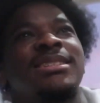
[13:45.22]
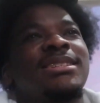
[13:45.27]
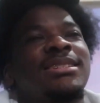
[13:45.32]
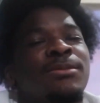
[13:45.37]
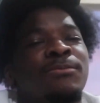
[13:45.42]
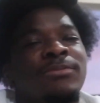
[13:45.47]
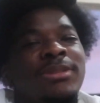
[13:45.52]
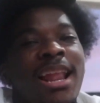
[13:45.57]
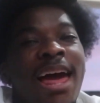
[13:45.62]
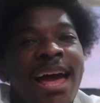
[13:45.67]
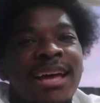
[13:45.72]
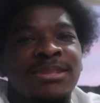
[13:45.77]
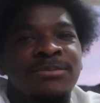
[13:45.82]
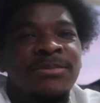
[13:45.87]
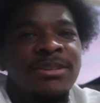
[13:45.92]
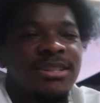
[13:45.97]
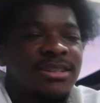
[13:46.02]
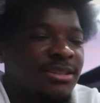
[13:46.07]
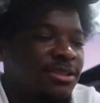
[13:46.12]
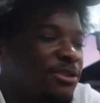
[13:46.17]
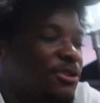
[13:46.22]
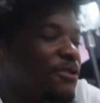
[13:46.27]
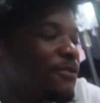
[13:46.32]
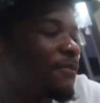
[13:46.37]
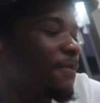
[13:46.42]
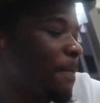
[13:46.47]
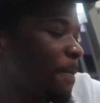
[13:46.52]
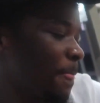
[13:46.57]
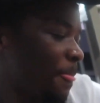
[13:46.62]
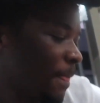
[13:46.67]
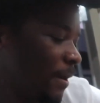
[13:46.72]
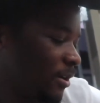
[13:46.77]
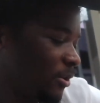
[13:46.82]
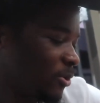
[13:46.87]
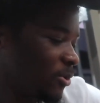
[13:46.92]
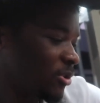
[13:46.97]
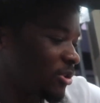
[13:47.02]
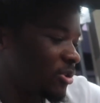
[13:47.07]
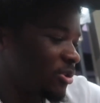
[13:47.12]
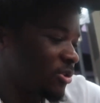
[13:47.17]
some last minute stuff,
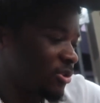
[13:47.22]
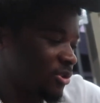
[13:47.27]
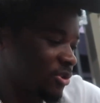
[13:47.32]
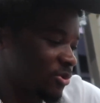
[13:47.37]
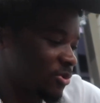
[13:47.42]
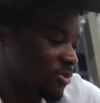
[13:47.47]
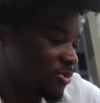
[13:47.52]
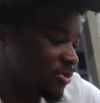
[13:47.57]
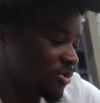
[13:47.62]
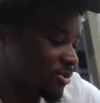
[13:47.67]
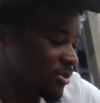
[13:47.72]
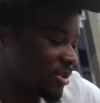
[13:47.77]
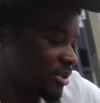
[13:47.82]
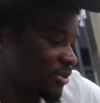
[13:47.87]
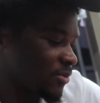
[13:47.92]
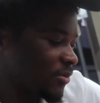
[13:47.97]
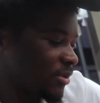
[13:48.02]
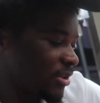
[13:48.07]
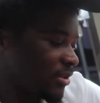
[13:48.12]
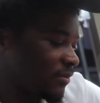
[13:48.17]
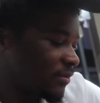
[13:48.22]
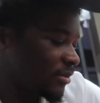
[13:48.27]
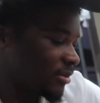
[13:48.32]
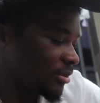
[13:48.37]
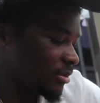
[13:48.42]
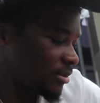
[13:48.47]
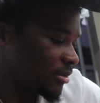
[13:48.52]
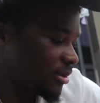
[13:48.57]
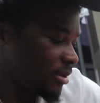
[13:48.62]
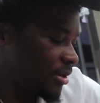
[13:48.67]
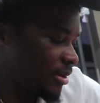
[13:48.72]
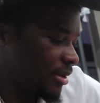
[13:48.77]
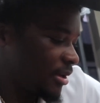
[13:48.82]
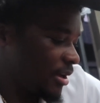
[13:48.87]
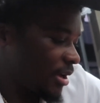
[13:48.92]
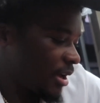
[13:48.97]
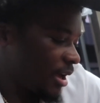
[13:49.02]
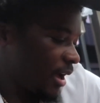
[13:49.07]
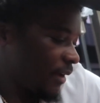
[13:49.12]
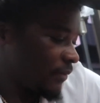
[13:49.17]
going to the stores and whatever,
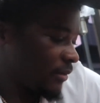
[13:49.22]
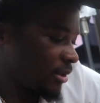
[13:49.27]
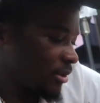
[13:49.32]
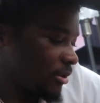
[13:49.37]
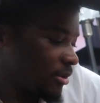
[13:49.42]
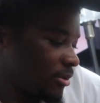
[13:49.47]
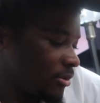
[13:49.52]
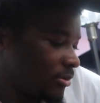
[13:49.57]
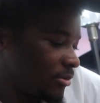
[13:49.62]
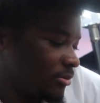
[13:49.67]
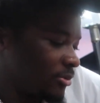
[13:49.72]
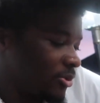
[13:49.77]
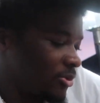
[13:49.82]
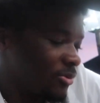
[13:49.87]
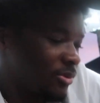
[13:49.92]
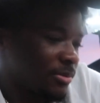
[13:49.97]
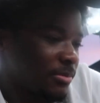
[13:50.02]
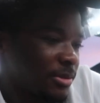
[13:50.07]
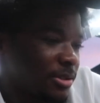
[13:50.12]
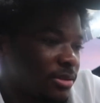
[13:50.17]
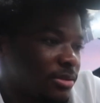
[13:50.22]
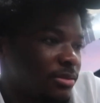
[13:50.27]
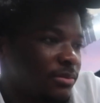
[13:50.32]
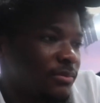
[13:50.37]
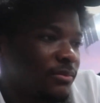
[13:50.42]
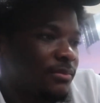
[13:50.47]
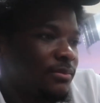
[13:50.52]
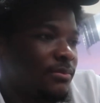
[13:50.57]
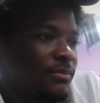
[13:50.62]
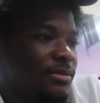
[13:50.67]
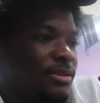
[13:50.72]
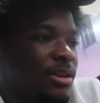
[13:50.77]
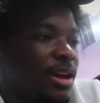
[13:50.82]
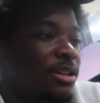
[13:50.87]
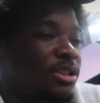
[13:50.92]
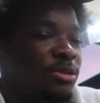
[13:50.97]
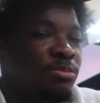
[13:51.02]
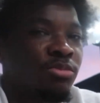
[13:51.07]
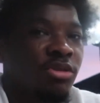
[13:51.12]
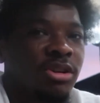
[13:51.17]
having to go do some stuff. So I
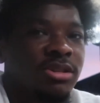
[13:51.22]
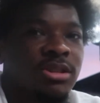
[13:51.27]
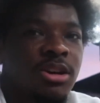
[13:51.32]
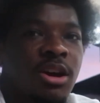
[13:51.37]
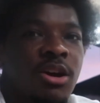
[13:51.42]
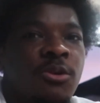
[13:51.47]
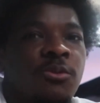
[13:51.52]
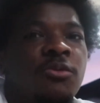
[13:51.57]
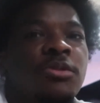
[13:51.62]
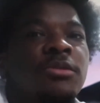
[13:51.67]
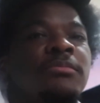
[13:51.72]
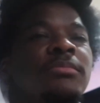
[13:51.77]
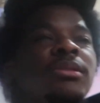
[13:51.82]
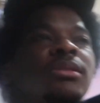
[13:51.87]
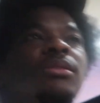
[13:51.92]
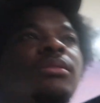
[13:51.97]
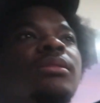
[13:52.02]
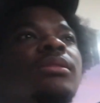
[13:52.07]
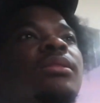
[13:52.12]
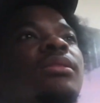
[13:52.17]
just brought y'all with me.